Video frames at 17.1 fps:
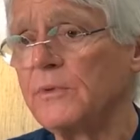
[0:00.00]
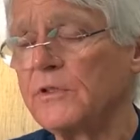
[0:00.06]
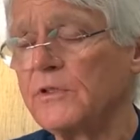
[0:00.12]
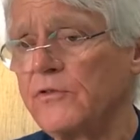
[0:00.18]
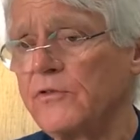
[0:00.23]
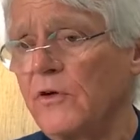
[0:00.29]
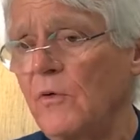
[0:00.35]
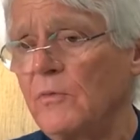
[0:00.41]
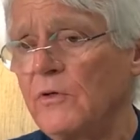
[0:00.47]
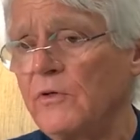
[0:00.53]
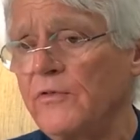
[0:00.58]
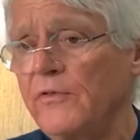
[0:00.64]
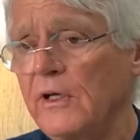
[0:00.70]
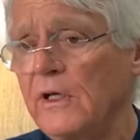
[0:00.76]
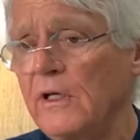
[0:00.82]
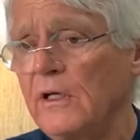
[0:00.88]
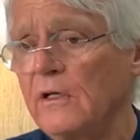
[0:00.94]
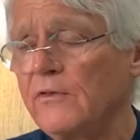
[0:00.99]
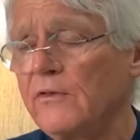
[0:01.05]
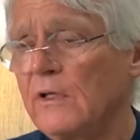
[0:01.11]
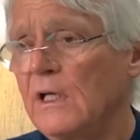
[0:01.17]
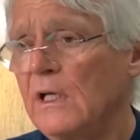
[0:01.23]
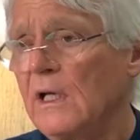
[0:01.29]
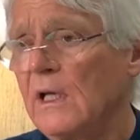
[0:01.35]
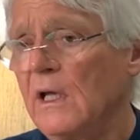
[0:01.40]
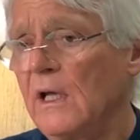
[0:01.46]
stromal cells,
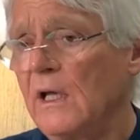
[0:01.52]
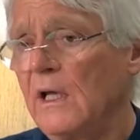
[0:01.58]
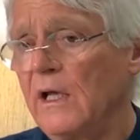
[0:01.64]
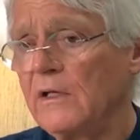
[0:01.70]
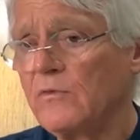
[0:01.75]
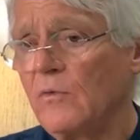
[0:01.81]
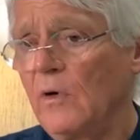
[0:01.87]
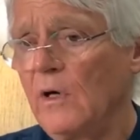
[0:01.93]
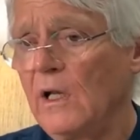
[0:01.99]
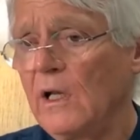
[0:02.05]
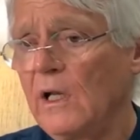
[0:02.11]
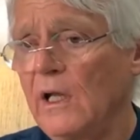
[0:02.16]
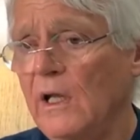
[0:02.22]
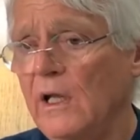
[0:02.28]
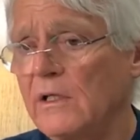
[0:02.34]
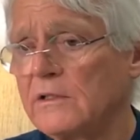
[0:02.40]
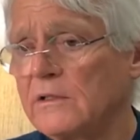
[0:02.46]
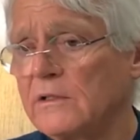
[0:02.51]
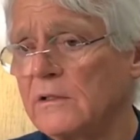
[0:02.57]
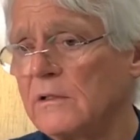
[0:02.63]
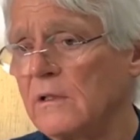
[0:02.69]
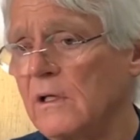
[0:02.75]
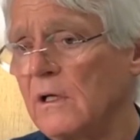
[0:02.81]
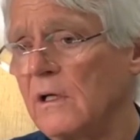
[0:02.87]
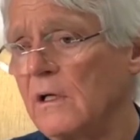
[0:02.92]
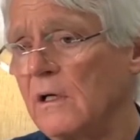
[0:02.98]
as well as
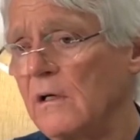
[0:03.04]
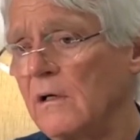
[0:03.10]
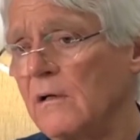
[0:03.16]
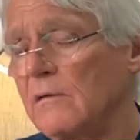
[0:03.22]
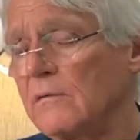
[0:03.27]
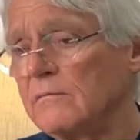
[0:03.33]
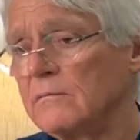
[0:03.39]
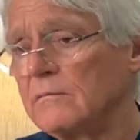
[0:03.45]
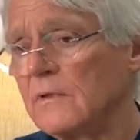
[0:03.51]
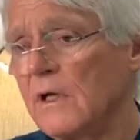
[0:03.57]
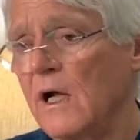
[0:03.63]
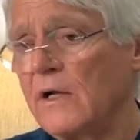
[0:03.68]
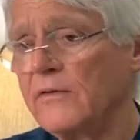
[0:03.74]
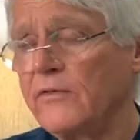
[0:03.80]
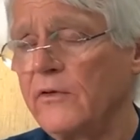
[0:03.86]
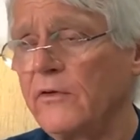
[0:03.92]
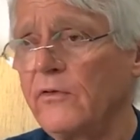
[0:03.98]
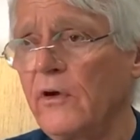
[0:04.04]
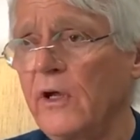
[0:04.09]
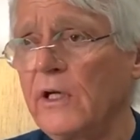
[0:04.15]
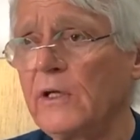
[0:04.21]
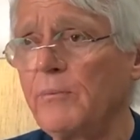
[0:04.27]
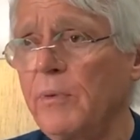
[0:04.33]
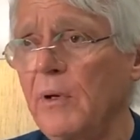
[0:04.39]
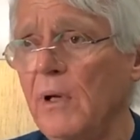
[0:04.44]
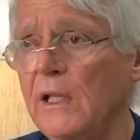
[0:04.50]

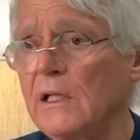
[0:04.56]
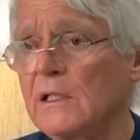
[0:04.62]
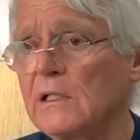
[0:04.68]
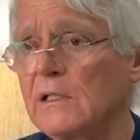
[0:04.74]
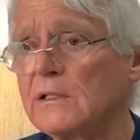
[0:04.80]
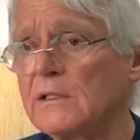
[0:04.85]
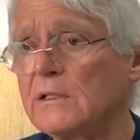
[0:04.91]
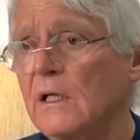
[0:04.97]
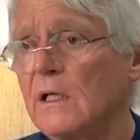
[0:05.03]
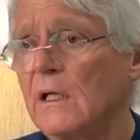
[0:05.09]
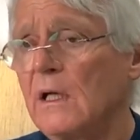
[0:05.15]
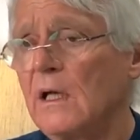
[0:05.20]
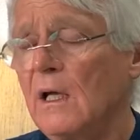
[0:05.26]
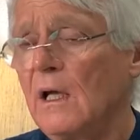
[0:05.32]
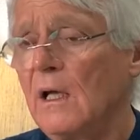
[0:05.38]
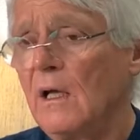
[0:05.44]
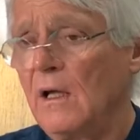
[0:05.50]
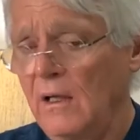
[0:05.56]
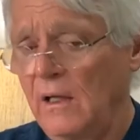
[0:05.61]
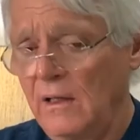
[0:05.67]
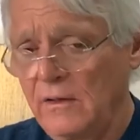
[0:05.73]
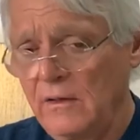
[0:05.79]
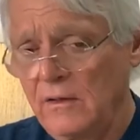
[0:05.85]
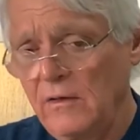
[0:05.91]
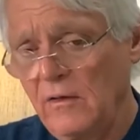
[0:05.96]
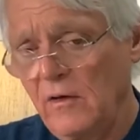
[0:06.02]
concentrated platelets.
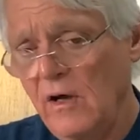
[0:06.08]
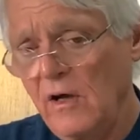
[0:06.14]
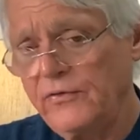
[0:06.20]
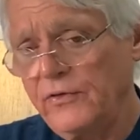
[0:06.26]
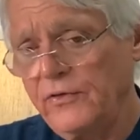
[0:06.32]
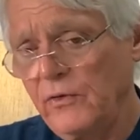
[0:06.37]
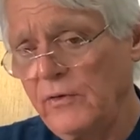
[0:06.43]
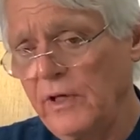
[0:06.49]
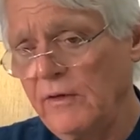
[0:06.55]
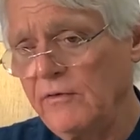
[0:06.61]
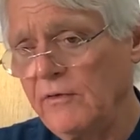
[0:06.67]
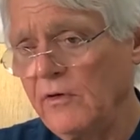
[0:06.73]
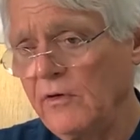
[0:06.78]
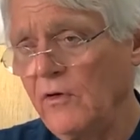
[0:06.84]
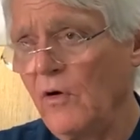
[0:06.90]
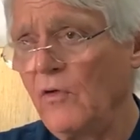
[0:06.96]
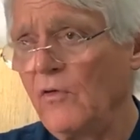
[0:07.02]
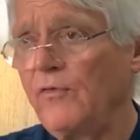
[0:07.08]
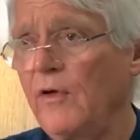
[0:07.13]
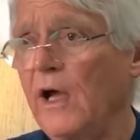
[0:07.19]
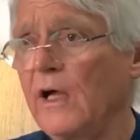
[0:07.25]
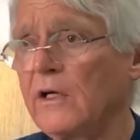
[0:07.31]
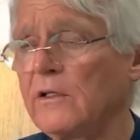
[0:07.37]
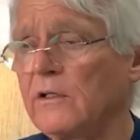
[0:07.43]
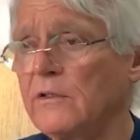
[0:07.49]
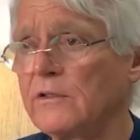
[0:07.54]
You're also giving growth
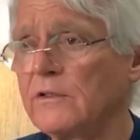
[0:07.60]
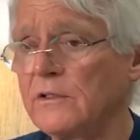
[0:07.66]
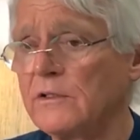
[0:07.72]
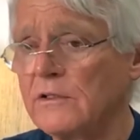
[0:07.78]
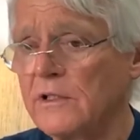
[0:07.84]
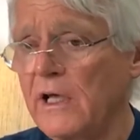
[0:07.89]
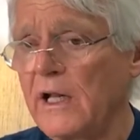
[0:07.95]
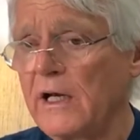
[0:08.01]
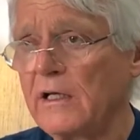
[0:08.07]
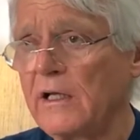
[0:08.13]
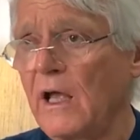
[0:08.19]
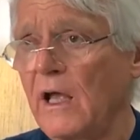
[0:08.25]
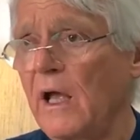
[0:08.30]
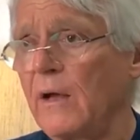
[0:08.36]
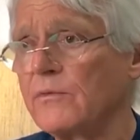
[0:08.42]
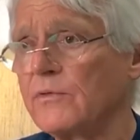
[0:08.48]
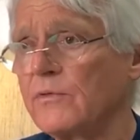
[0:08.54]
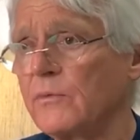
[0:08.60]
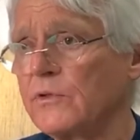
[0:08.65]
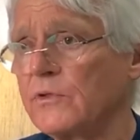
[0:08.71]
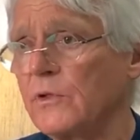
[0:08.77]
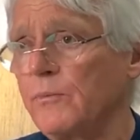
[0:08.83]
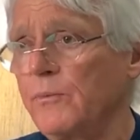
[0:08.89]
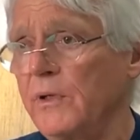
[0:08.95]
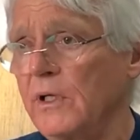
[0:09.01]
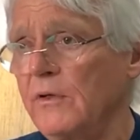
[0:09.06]
factors and cytokines, which are
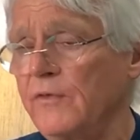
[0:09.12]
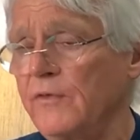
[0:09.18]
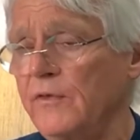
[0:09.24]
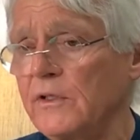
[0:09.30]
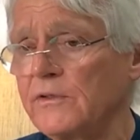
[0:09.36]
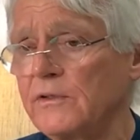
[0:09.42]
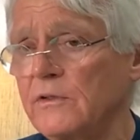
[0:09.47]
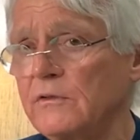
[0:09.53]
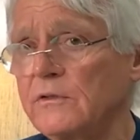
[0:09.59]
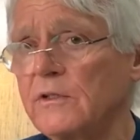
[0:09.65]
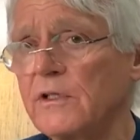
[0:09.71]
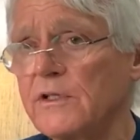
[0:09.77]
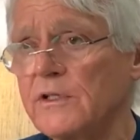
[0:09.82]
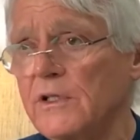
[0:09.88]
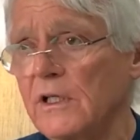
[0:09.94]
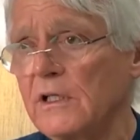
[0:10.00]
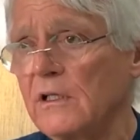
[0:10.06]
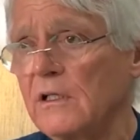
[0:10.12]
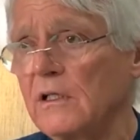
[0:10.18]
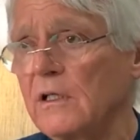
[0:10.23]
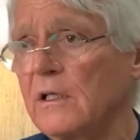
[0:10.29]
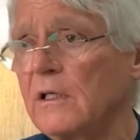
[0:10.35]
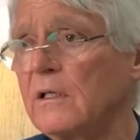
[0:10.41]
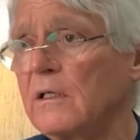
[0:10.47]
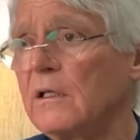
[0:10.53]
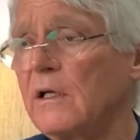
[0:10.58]
beneficial to
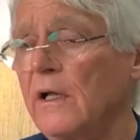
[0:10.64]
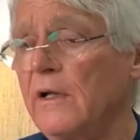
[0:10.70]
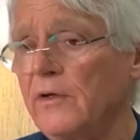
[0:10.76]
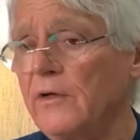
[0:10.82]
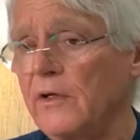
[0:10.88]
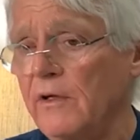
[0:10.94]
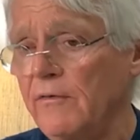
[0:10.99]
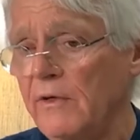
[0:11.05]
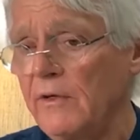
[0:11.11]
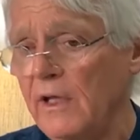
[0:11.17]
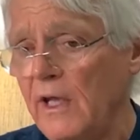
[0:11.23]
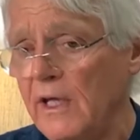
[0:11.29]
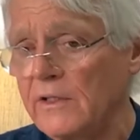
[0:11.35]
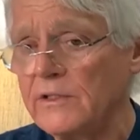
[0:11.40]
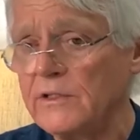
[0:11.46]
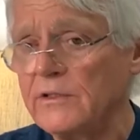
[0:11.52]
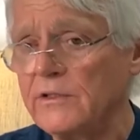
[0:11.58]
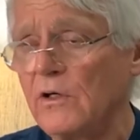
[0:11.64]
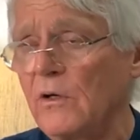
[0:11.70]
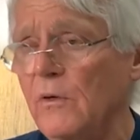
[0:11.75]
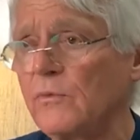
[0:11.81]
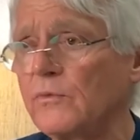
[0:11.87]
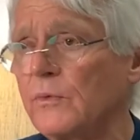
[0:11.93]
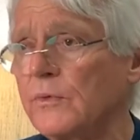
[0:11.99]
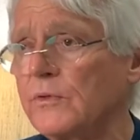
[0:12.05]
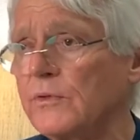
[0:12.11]
signaling, and you're giving
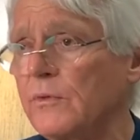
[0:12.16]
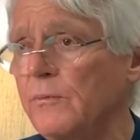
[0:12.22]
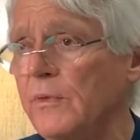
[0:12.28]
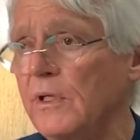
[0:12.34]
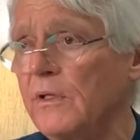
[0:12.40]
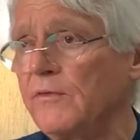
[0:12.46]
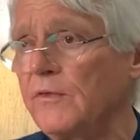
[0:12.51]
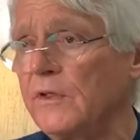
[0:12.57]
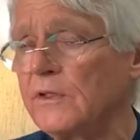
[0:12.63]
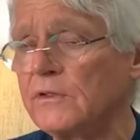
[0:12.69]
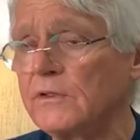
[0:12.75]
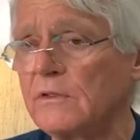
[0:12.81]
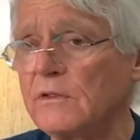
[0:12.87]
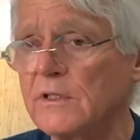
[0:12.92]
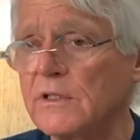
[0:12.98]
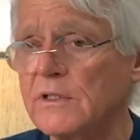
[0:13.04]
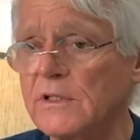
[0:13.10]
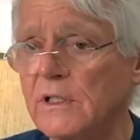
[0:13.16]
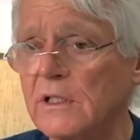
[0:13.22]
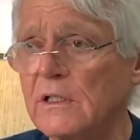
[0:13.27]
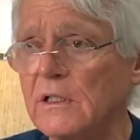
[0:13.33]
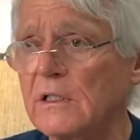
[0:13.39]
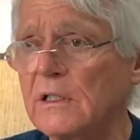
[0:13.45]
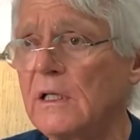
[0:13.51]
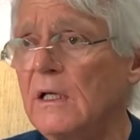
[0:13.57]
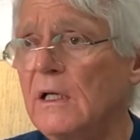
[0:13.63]
exosomes, which are beneficial to signaling.